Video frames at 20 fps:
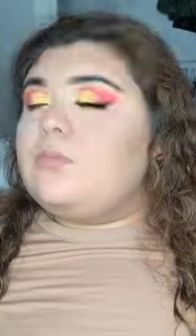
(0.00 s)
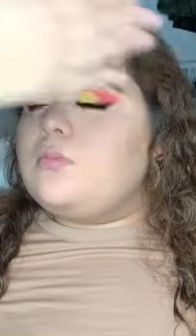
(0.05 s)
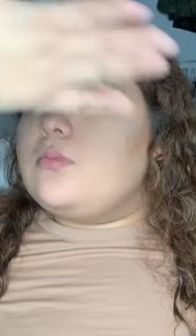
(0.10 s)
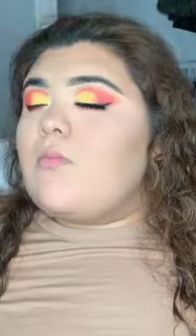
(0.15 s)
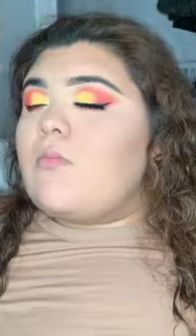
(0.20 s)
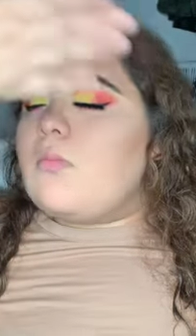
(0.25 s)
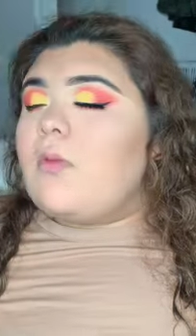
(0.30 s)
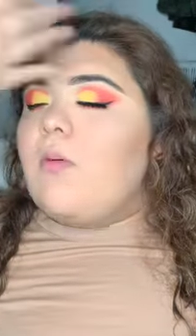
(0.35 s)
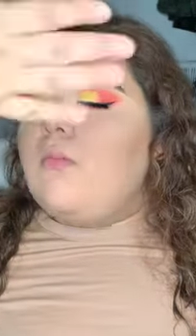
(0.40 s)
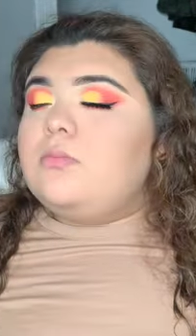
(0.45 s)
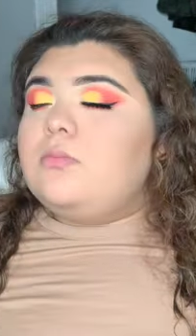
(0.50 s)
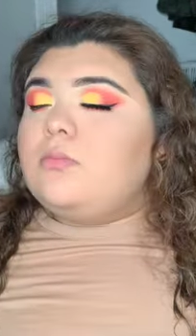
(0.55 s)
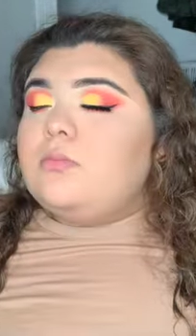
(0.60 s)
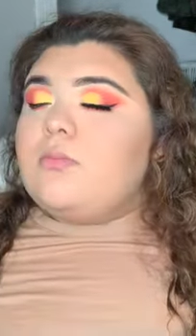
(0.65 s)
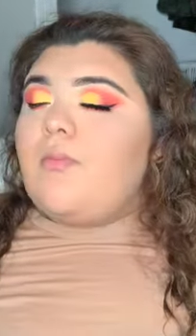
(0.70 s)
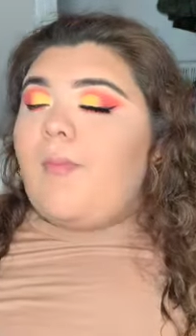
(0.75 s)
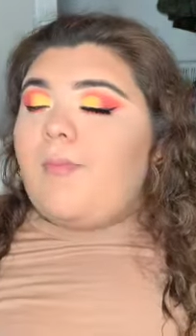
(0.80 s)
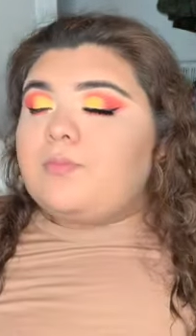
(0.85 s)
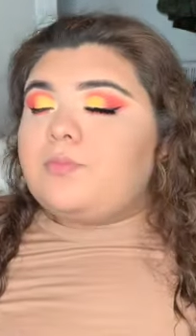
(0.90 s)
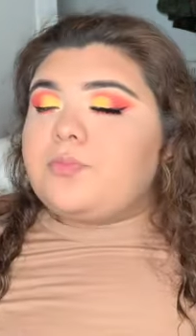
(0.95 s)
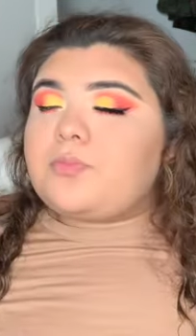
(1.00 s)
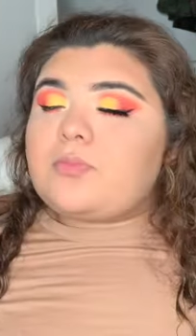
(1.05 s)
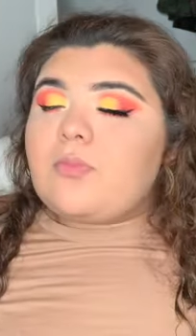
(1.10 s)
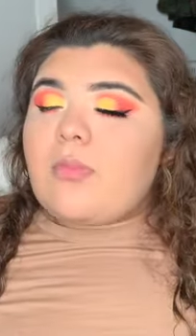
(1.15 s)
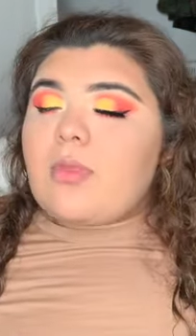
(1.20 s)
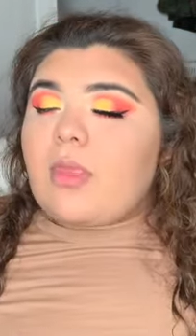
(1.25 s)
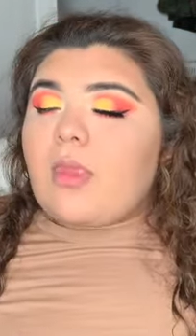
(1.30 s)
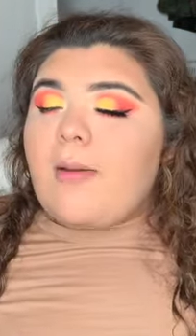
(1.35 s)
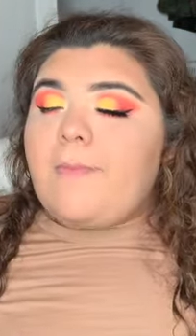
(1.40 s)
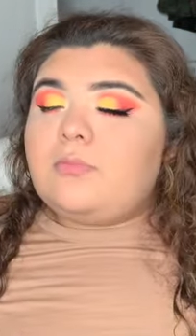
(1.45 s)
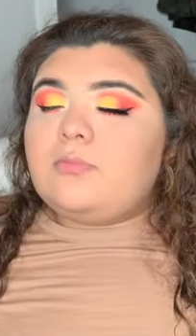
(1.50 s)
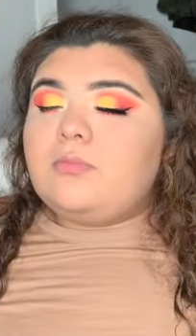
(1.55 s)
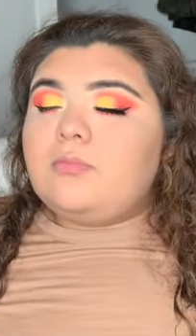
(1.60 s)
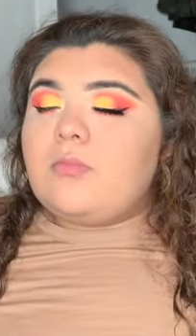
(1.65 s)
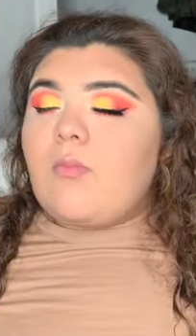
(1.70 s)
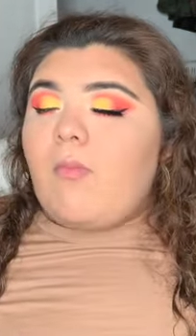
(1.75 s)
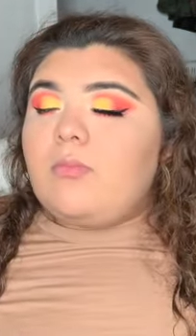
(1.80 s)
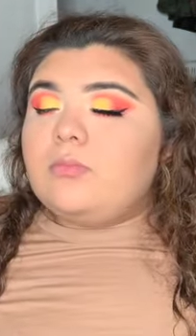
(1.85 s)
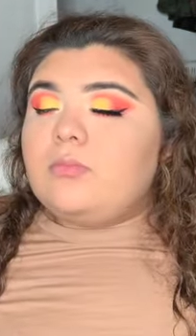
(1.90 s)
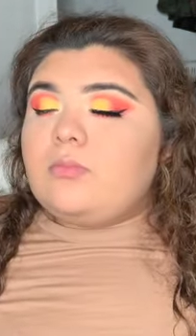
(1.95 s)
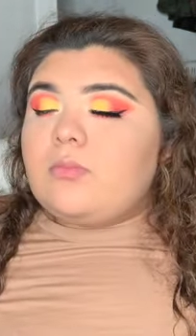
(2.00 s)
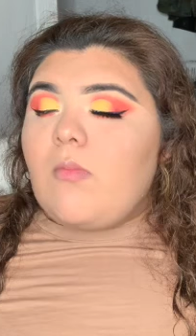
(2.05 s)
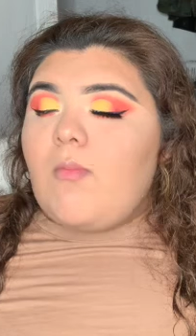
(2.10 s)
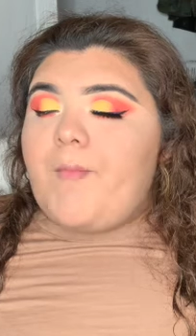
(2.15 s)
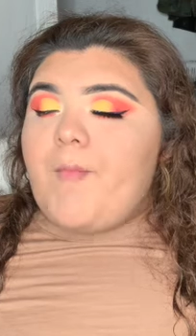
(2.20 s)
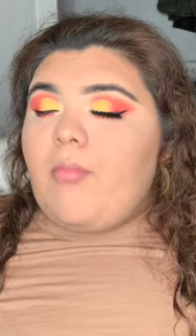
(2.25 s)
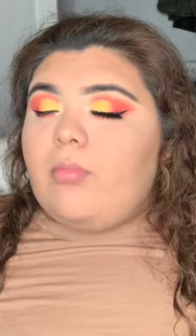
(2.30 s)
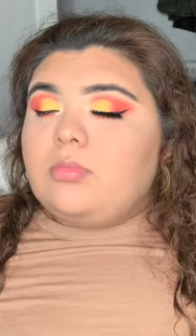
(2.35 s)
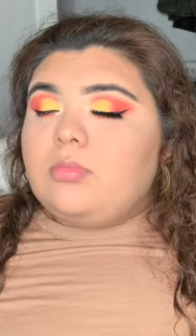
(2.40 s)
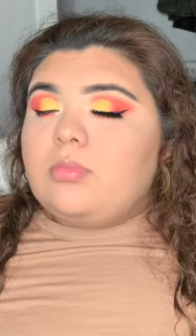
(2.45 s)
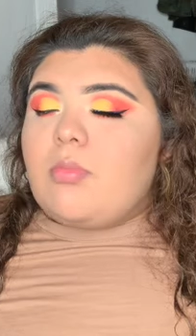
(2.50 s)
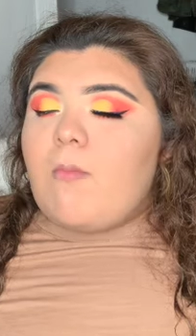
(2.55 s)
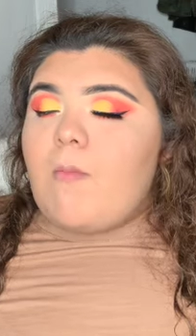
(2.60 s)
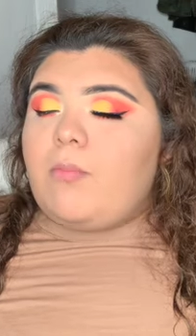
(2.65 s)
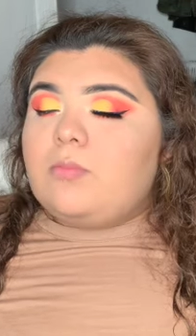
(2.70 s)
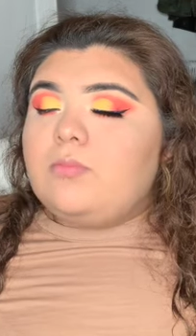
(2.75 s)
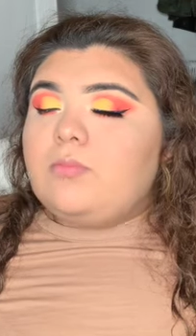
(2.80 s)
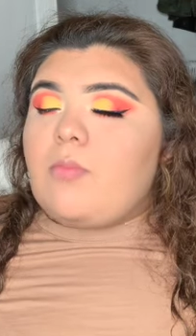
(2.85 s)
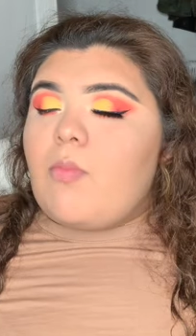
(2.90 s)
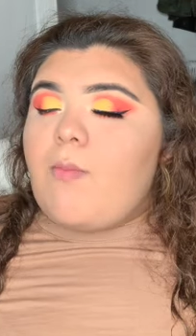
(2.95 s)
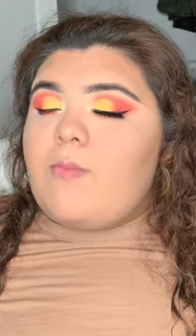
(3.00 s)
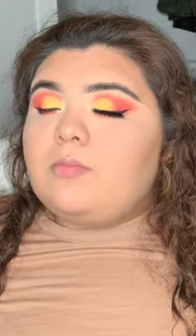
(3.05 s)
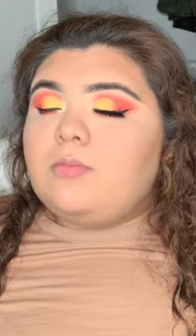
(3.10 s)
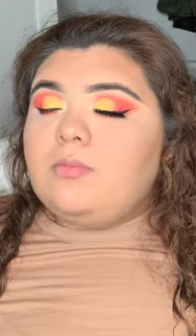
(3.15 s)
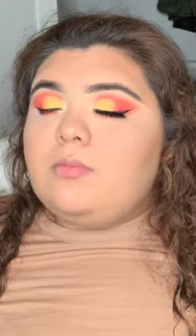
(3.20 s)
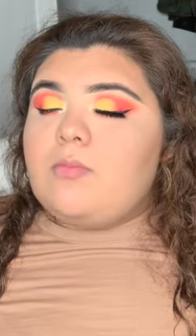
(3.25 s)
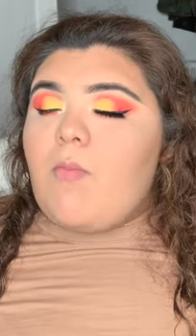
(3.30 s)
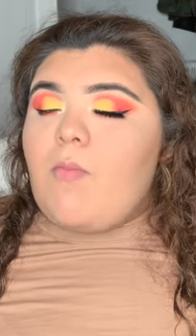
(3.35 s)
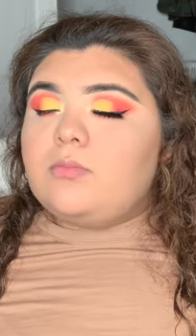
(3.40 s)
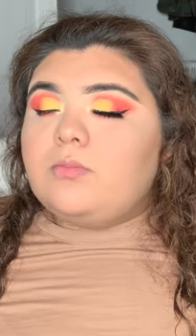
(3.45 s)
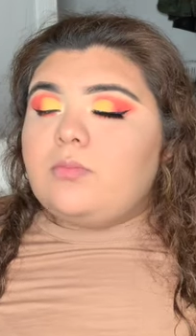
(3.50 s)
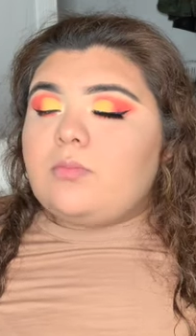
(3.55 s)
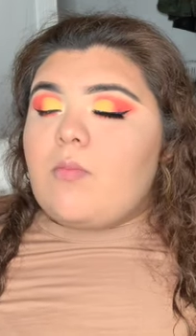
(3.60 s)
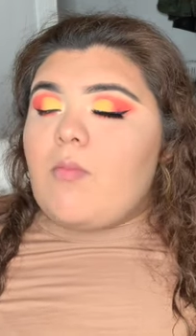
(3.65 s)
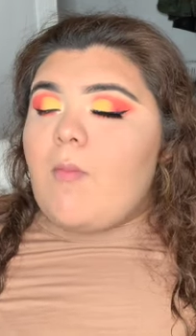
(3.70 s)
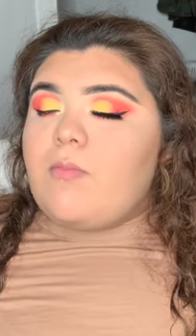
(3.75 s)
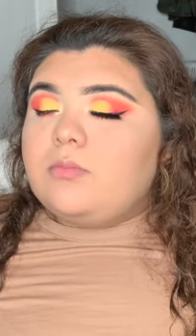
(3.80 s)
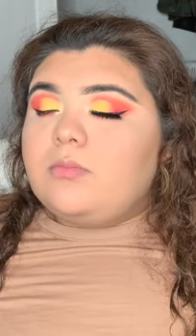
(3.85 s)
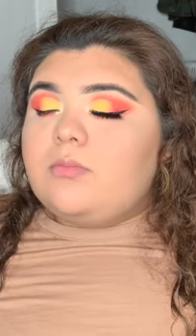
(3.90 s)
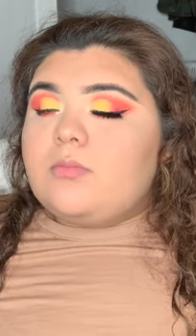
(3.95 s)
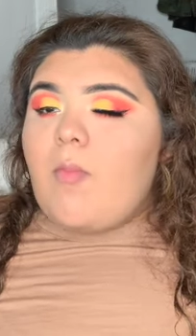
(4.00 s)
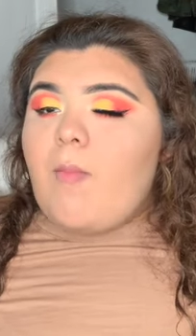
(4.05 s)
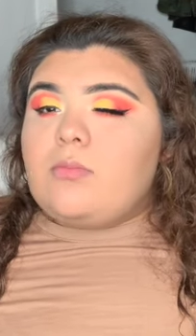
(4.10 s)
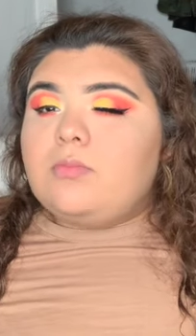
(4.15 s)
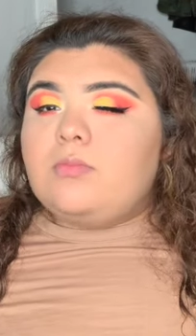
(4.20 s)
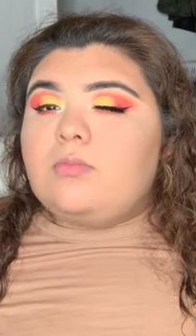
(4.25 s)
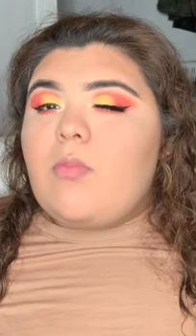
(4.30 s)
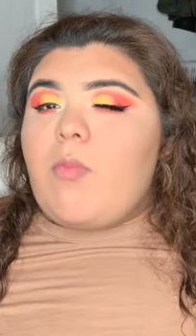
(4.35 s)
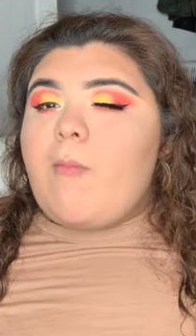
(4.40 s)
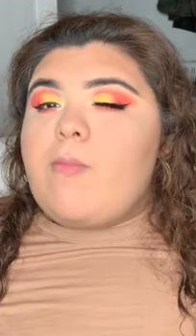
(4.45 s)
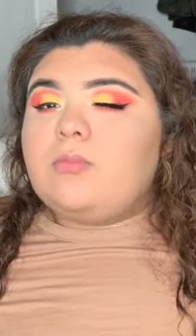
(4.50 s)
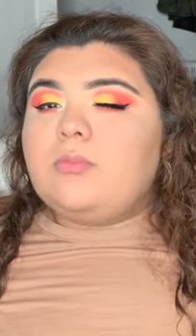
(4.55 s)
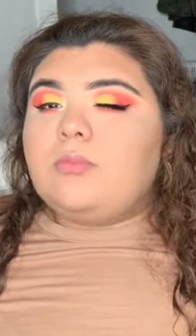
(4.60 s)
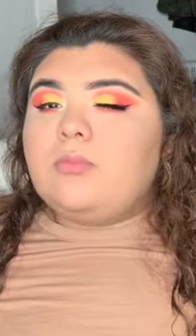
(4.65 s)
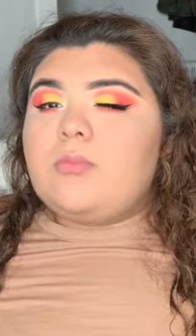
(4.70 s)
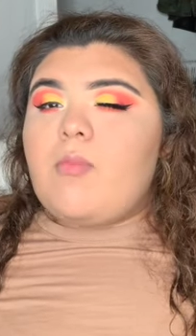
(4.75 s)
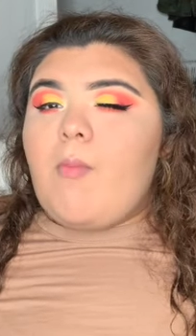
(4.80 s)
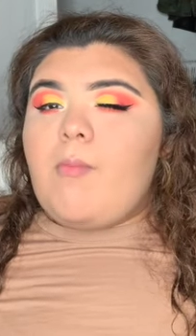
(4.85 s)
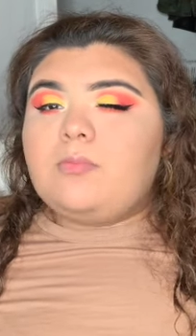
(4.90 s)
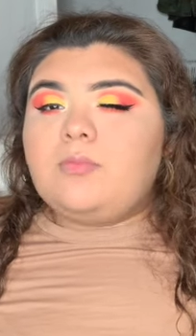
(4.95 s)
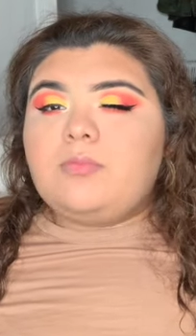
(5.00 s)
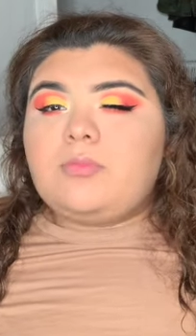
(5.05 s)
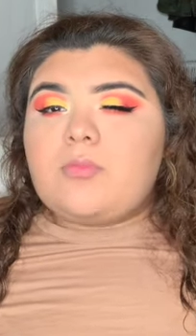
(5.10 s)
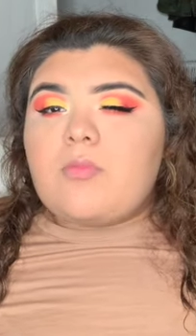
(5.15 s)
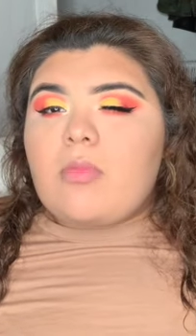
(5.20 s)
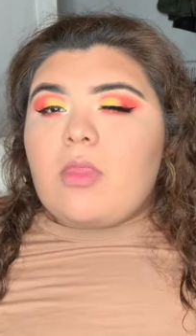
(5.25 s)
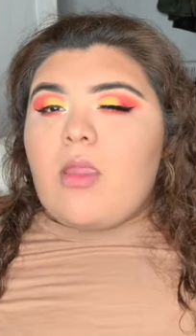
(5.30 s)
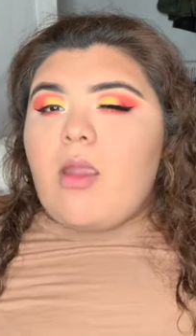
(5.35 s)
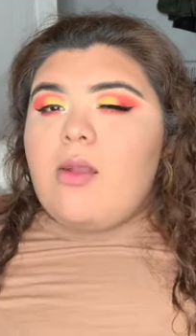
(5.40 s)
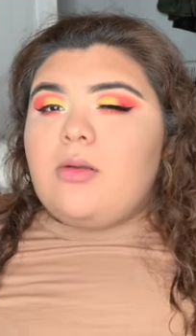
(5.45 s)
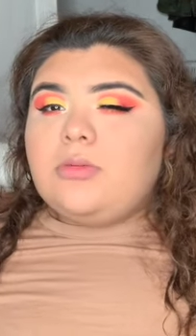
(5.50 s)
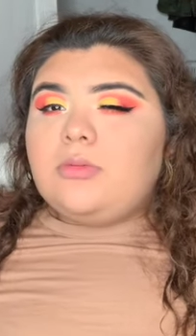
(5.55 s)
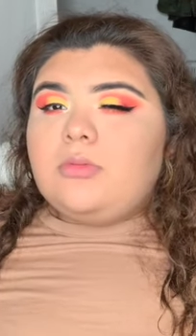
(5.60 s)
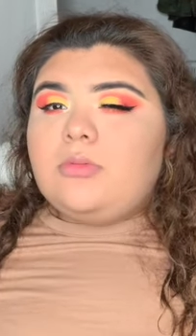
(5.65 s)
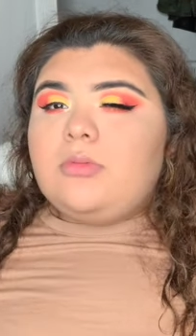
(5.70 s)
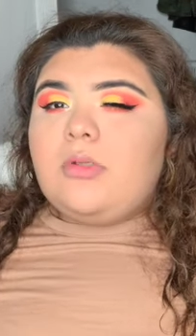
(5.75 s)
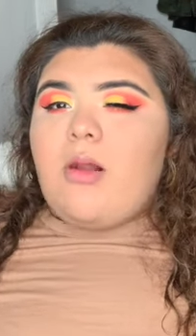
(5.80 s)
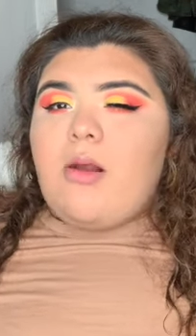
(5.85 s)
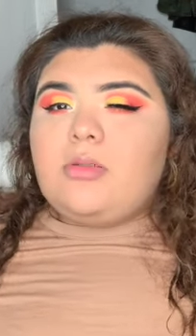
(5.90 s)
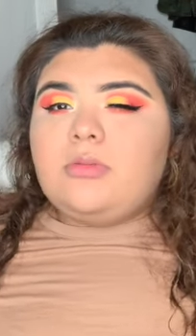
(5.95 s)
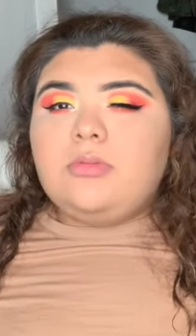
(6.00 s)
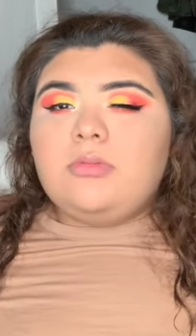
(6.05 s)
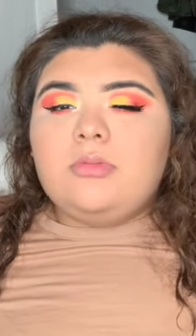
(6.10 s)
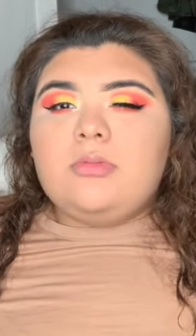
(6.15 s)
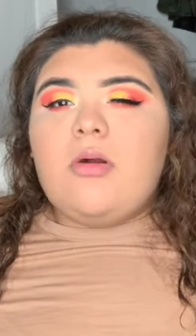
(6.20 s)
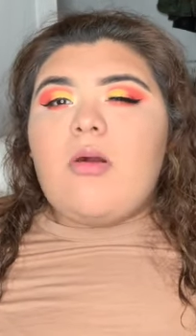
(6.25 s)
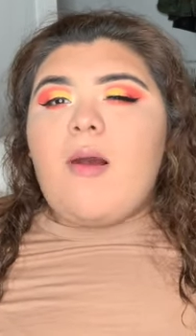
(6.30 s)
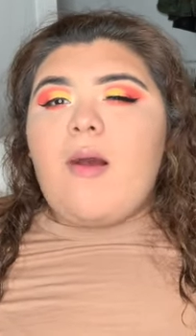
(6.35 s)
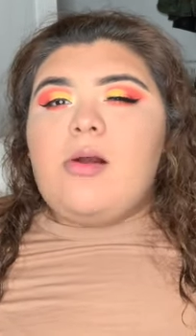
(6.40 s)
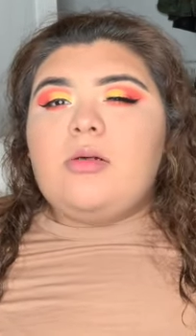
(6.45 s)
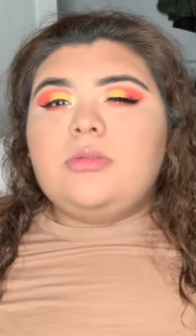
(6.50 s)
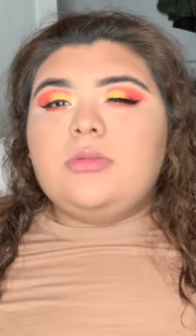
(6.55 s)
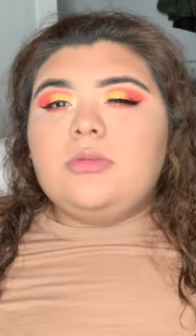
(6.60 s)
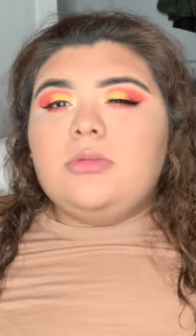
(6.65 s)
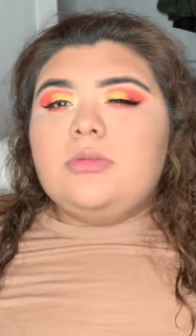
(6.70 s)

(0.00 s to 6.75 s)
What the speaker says: has like big lashes, so it just kind of like made her own lashes a lot fuller and longer.